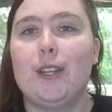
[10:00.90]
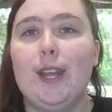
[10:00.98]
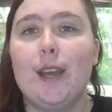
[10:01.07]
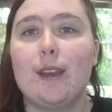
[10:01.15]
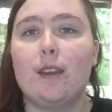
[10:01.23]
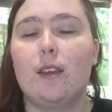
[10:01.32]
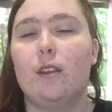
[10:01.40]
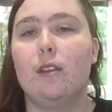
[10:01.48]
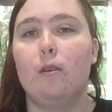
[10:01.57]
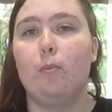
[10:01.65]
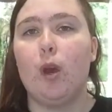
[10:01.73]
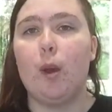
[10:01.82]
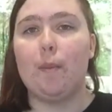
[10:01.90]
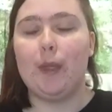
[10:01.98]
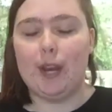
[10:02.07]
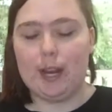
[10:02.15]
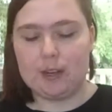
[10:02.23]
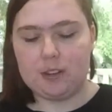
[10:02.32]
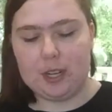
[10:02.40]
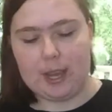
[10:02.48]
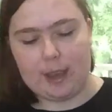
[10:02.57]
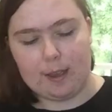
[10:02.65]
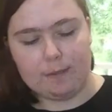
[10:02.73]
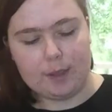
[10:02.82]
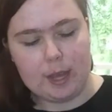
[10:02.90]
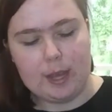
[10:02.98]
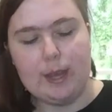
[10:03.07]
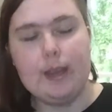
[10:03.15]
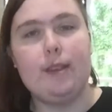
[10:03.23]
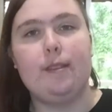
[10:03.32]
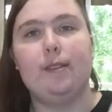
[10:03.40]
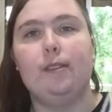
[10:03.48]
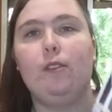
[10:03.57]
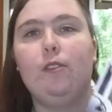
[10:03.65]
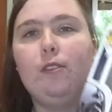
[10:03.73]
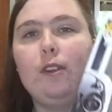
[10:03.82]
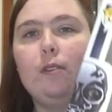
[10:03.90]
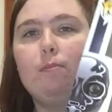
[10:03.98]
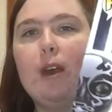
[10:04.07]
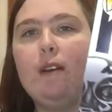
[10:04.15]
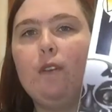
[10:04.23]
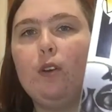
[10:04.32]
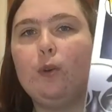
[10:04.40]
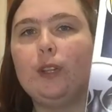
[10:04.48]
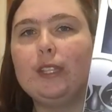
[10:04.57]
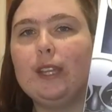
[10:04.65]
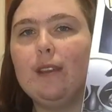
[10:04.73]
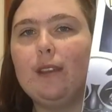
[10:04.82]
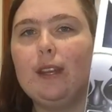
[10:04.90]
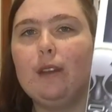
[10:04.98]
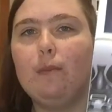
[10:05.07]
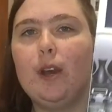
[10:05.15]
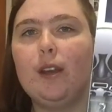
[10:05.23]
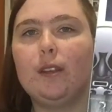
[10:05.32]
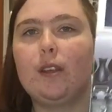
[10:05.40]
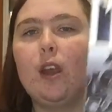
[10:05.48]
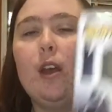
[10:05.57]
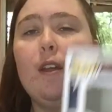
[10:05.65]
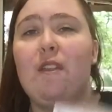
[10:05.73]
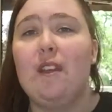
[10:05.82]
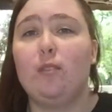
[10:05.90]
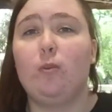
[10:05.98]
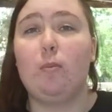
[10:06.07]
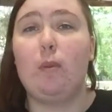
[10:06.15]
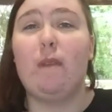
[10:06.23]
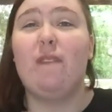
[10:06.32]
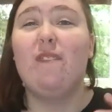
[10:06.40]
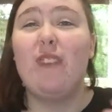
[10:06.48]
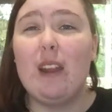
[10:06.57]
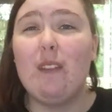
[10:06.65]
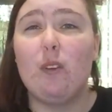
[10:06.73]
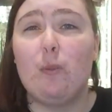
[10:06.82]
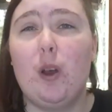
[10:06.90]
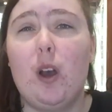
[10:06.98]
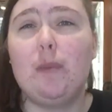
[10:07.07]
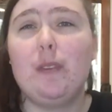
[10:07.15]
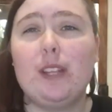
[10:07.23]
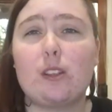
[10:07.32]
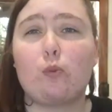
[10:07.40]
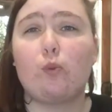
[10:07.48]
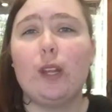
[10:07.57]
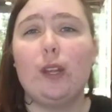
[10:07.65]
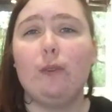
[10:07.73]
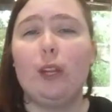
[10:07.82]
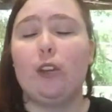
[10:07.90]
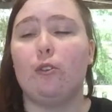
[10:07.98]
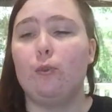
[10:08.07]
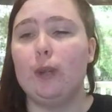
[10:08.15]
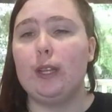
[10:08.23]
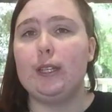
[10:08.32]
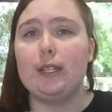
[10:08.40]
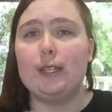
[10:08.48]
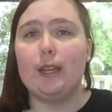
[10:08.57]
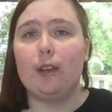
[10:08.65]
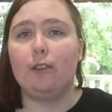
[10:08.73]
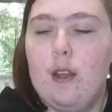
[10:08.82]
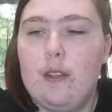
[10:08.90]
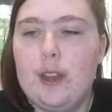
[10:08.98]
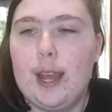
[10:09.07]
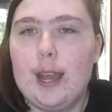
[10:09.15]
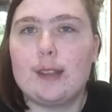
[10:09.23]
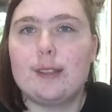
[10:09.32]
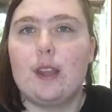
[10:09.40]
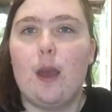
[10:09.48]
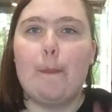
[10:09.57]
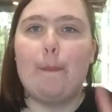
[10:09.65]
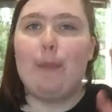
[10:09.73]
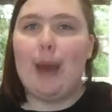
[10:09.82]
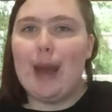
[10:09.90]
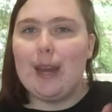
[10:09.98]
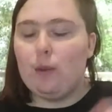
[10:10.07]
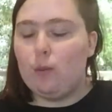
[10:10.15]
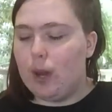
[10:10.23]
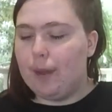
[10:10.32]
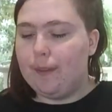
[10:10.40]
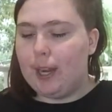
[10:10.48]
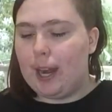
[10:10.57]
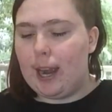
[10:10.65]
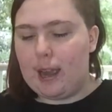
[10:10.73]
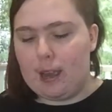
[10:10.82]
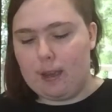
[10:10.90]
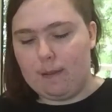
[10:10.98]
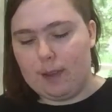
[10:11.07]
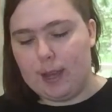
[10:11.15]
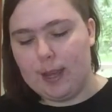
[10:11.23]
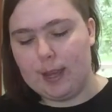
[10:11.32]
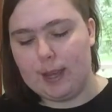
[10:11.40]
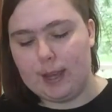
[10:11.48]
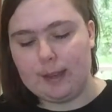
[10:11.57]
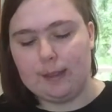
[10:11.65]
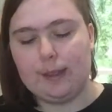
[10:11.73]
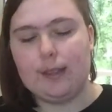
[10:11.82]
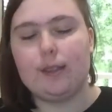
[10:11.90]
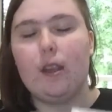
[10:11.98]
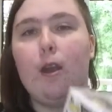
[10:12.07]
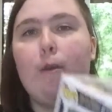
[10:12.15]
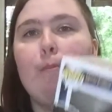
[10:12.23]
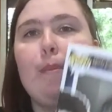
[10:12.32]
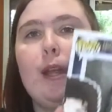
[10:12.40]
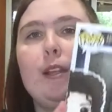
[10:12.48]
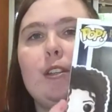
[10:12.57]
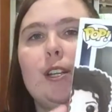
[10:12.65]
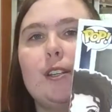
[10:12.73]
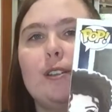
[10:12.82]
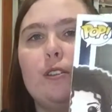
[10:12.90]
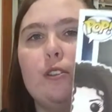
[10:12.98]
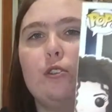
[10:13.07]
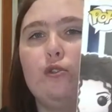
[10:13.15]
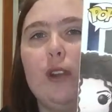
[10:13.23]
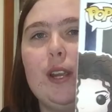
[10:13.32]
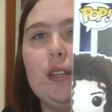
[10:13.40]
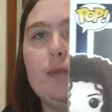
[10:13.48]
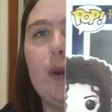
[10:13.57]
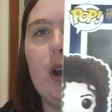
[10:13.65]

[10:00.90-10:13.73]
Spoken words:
the next pop that I actually have is this Lucius Malfoy with the Death Eater mask. That's one of my favorite pops. It's really, really good, really detailed. The next baddie one that I have is this Bellatrix Lestrange